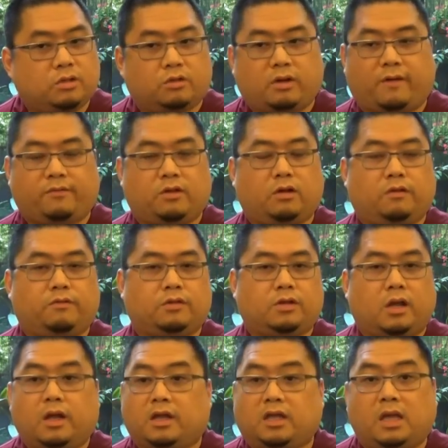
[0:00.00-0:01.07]
You don't have to go for
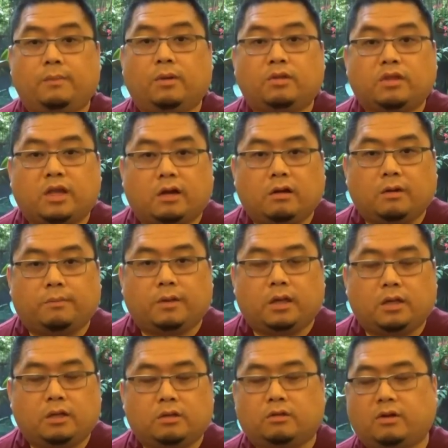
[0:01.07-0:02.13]
chemotherapy.
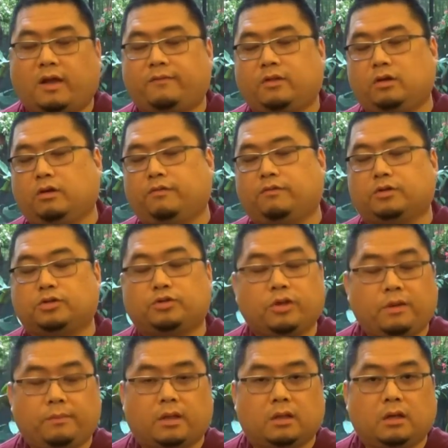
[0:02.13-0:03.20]
You don't have to go for
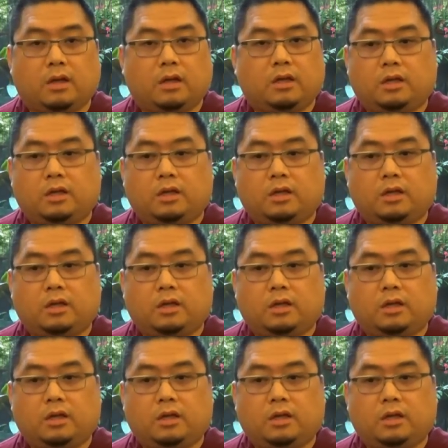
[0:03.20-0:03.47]
treatment.